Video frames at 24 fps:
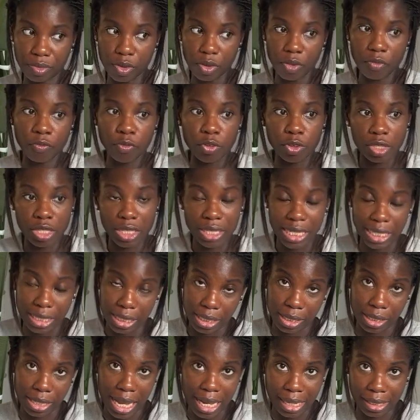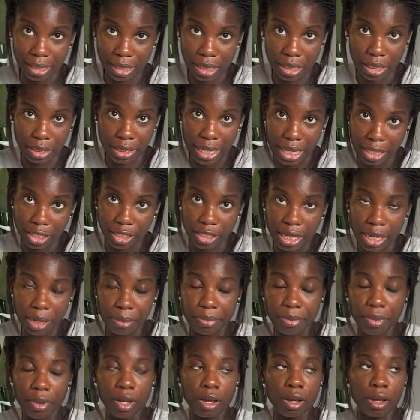for the stitches to actually take
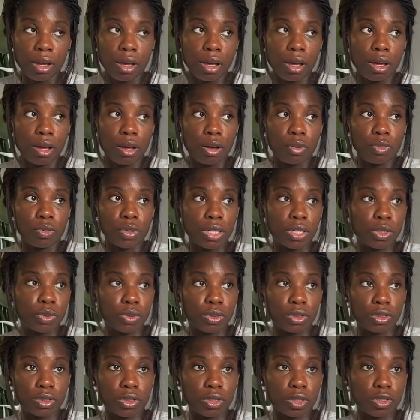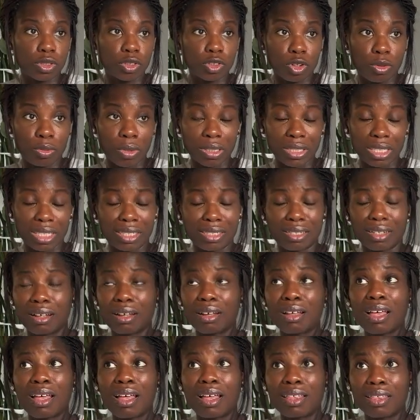shape, which was so much easier.
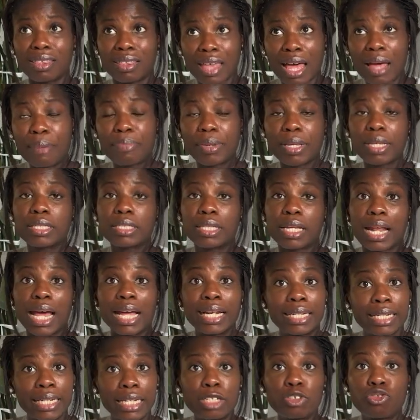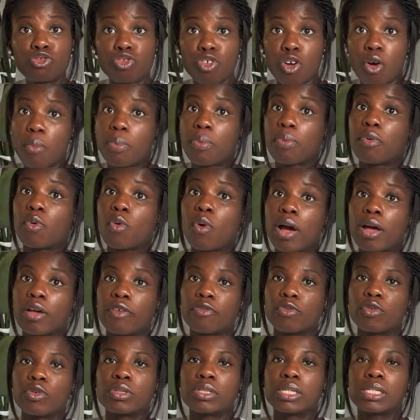That being said, I did drop quite a
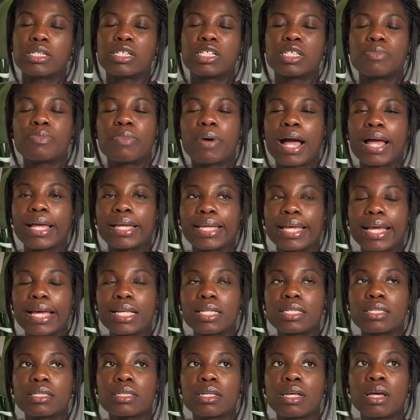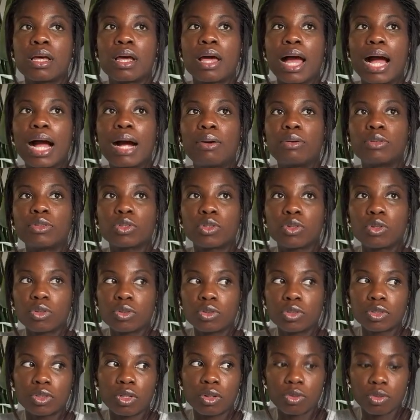few stitches, but I guess I was
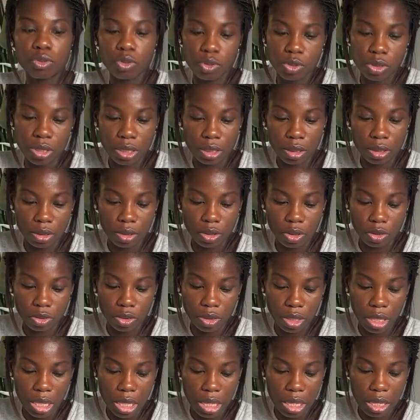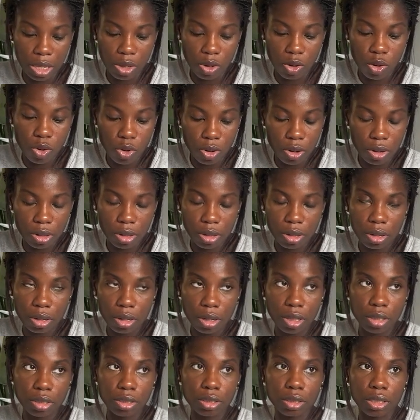also using the hook
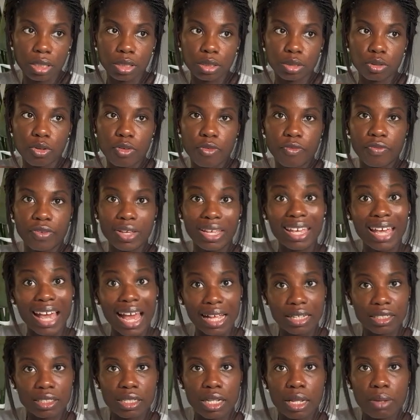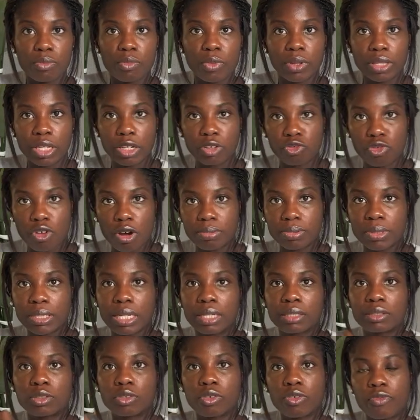to sort of catch them when they dropped
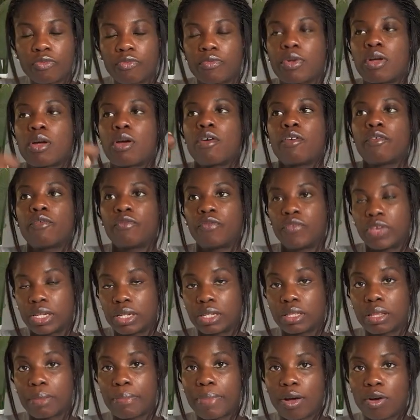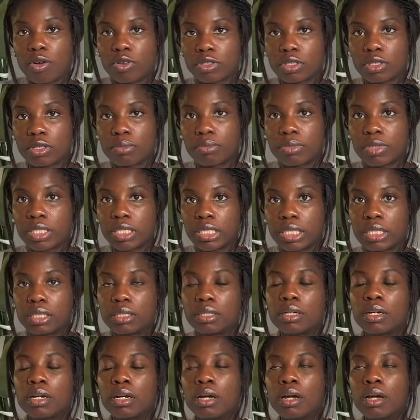and sort of feeding them back onto the machine